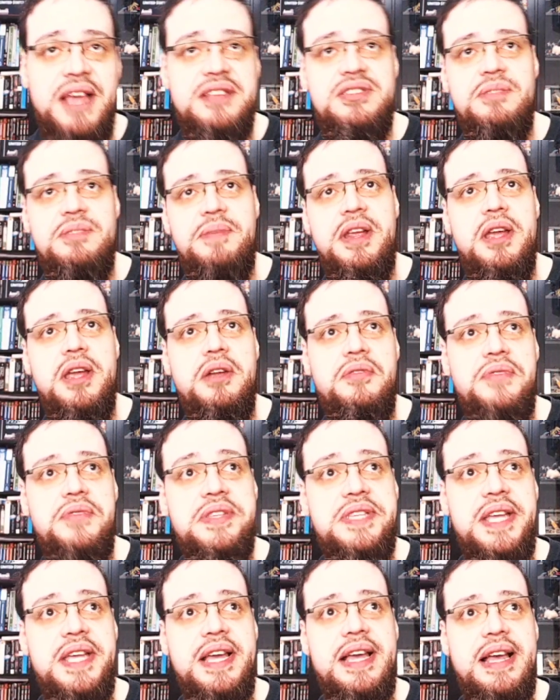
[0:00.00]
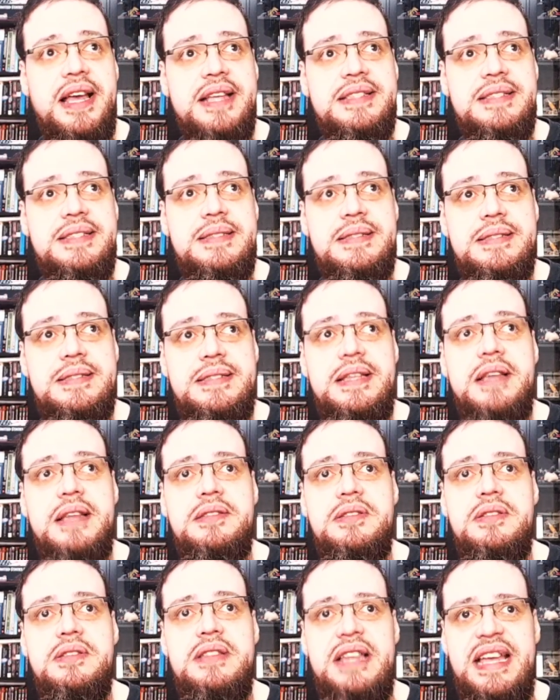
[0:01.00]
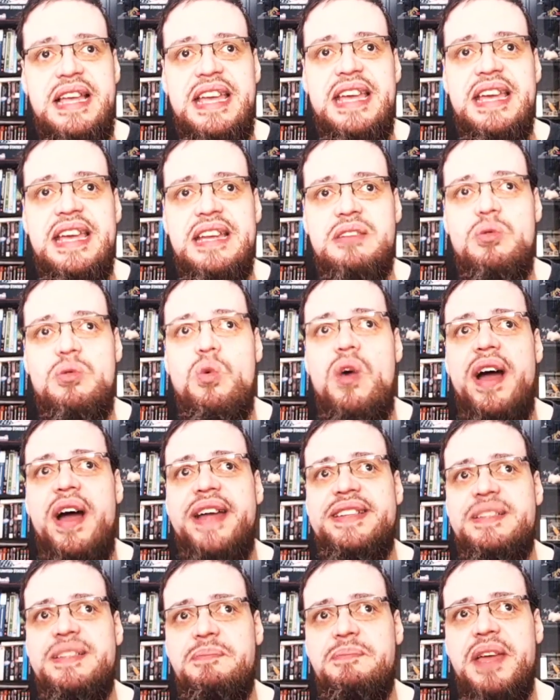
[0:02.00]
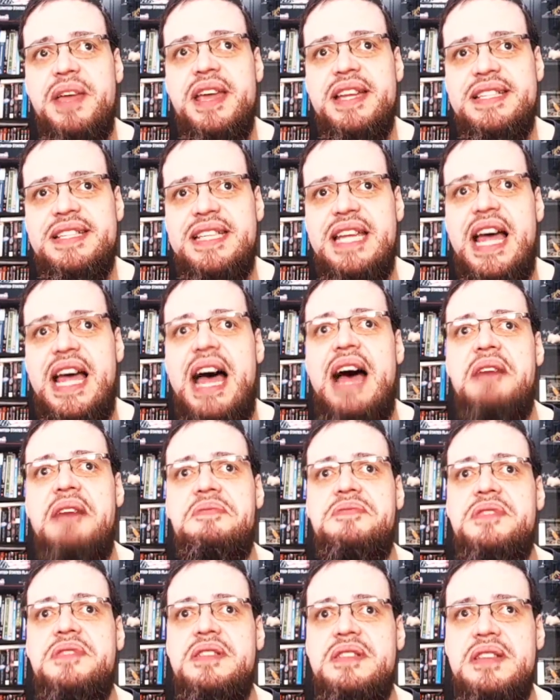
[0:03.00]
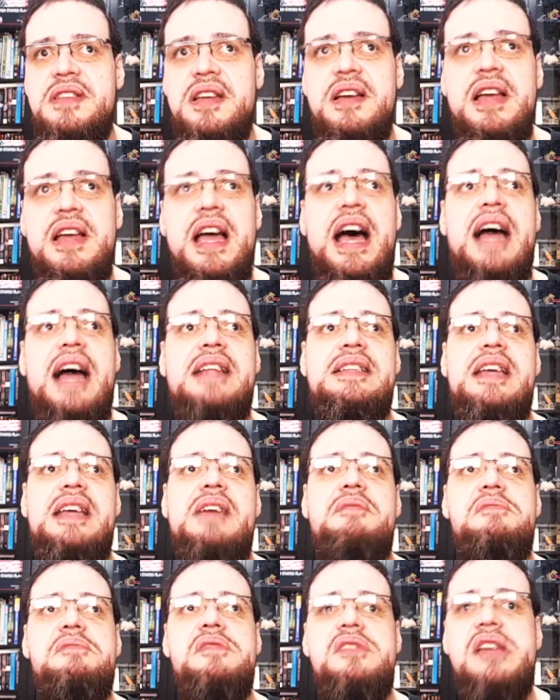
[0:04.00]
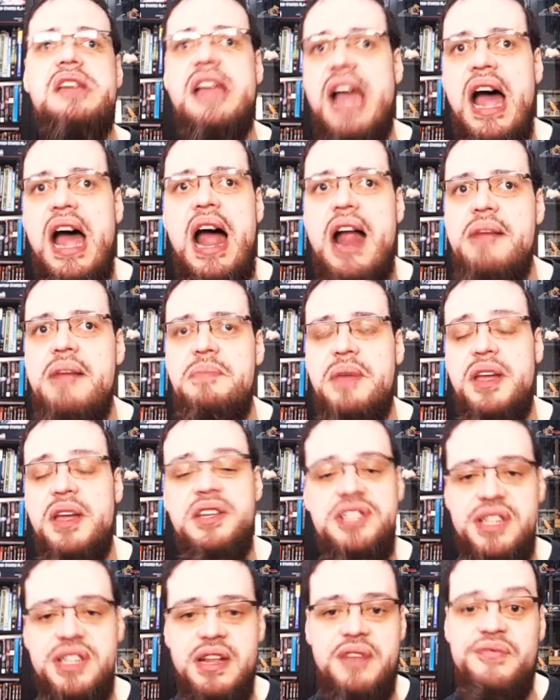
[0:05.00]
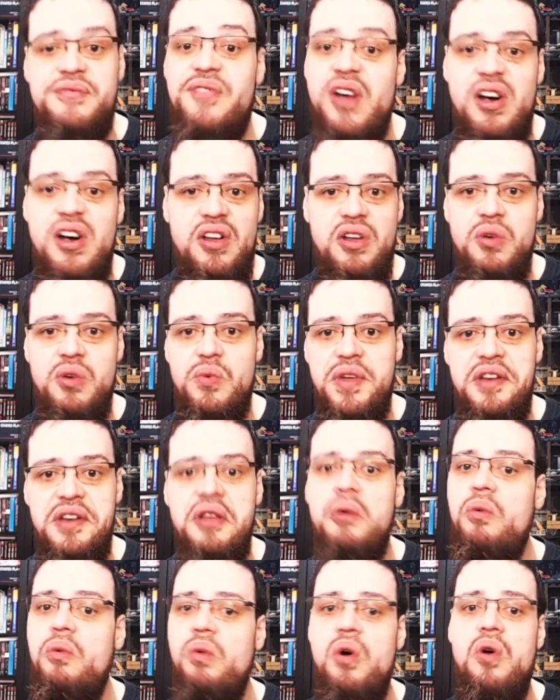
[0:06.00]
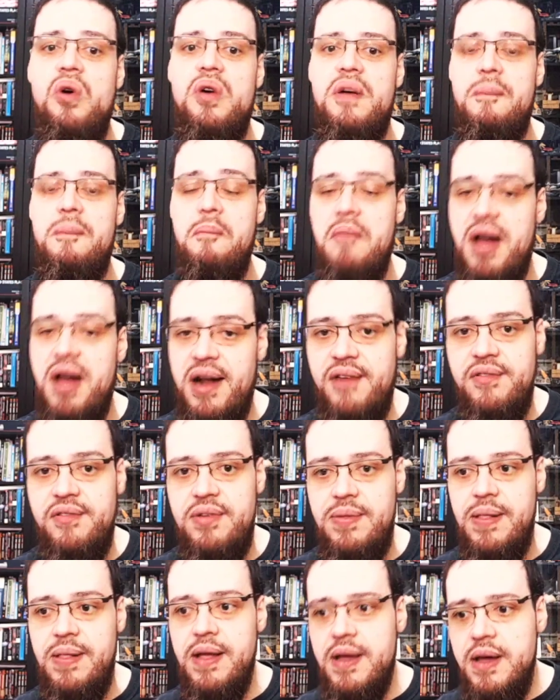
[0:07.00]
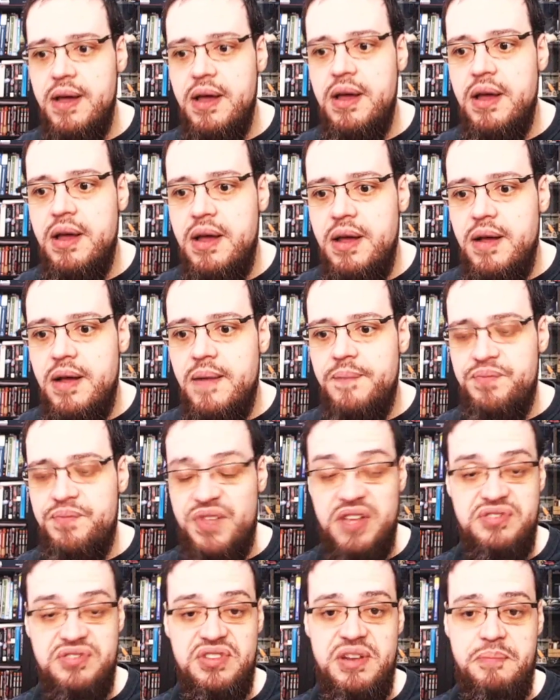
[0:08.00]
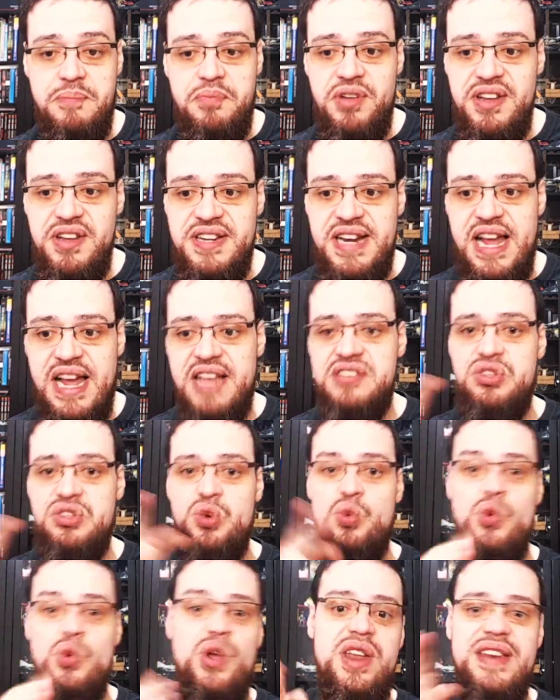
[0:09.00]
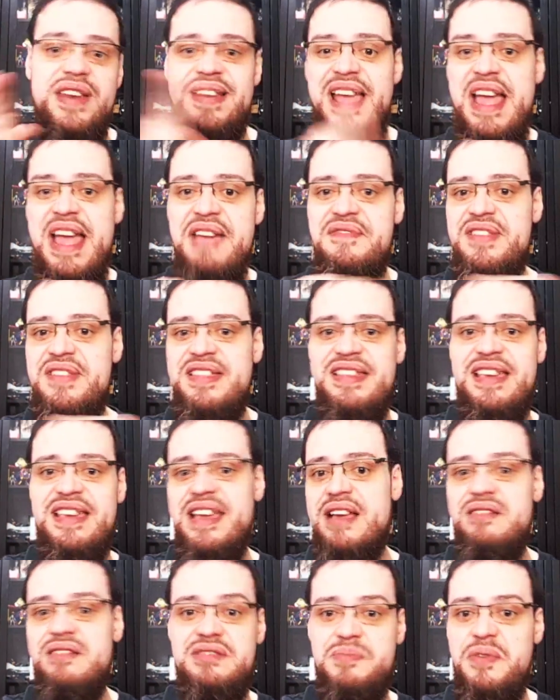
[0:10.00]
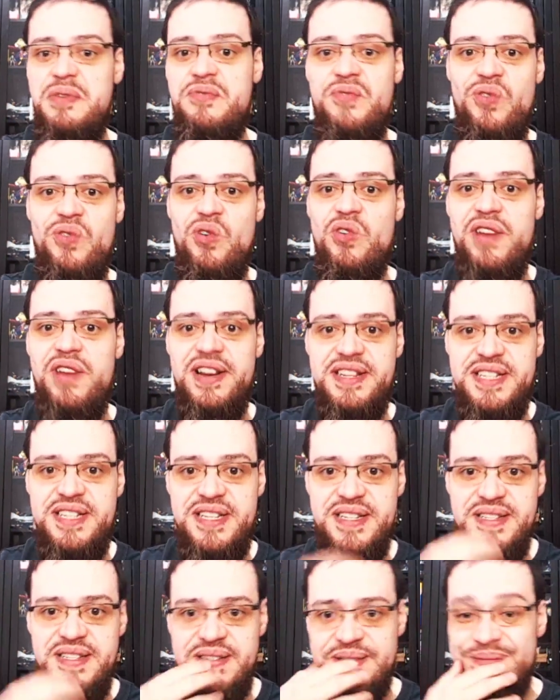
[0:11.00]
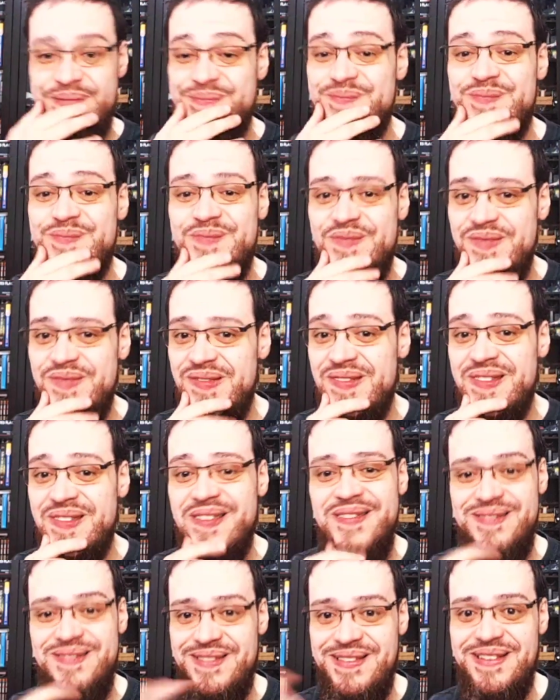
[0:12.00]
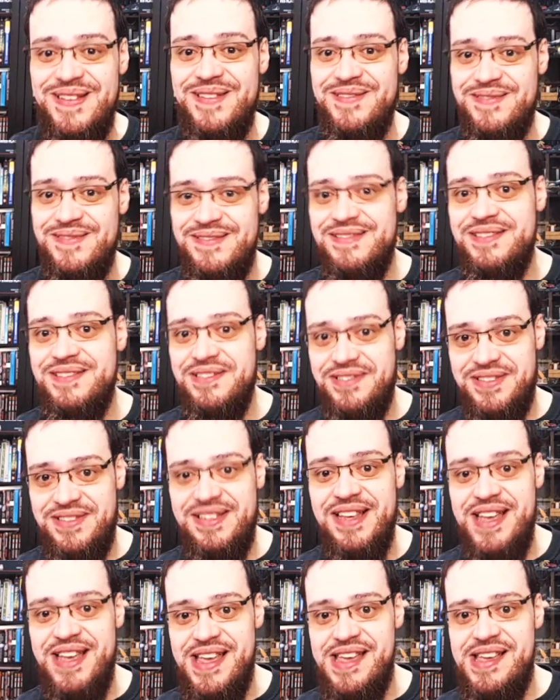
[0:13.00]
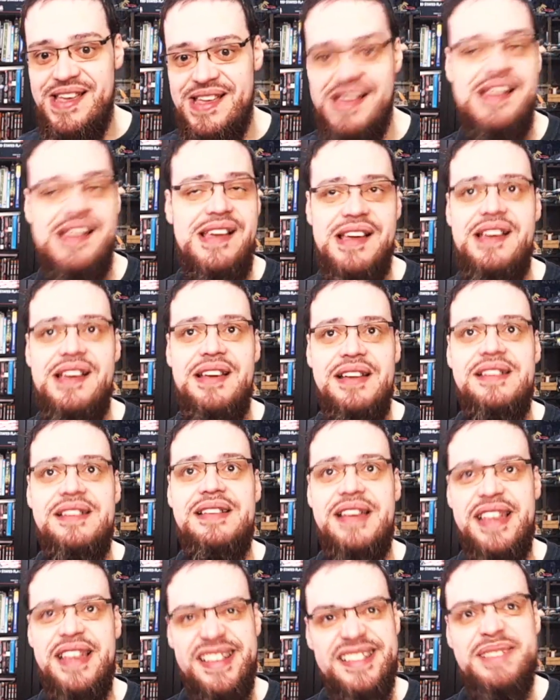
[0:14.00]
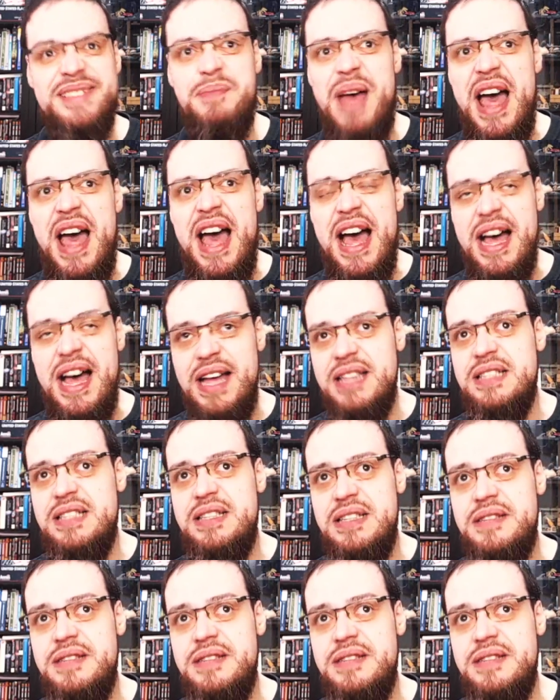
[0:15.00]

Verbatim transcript: superhero fatigue has settled in quite a bit after the goddamn garbage that followed with the woke Marvel. Not to the point it has ruined everything else before it. So, you see, it's bad.